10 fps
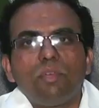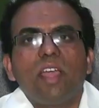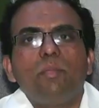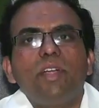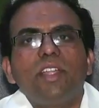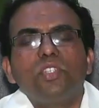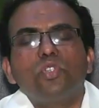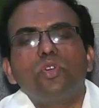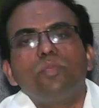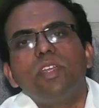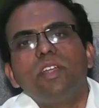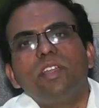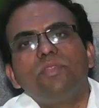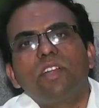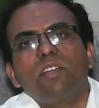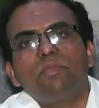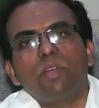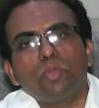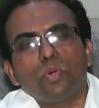diabetes should be different from